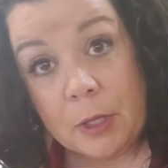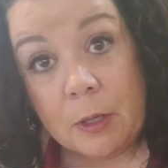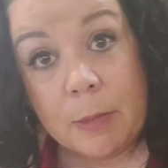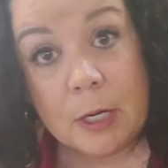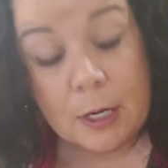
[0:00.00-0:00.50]
a
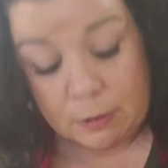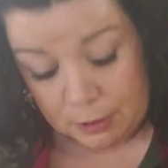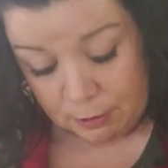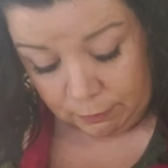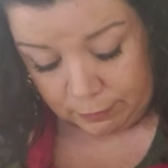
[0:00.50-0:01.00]
little bit
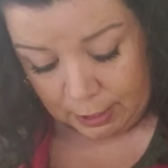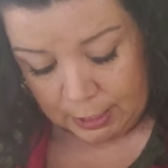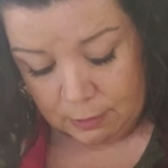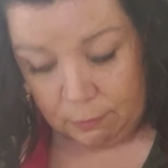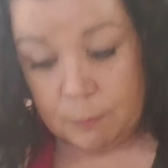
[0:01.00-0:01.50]
onto the
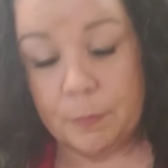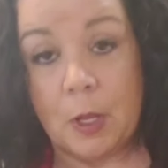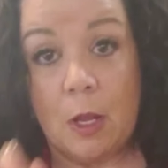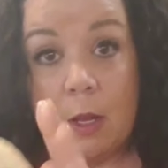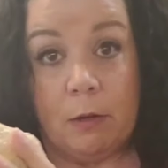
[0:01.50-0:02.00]
sides.
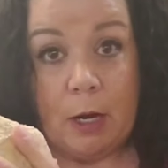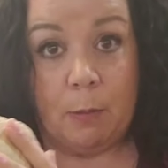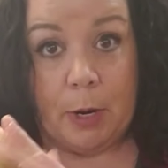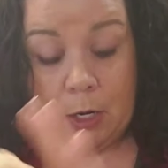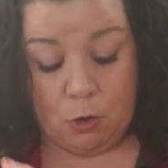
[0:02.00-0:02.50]

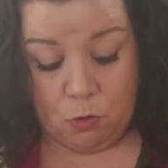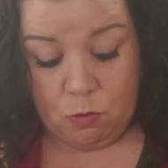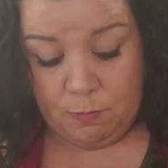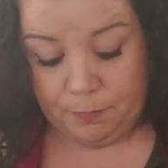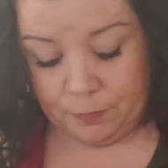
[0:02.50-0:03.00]
Take my
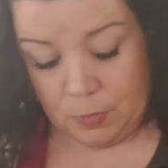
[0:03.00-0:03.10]
dough,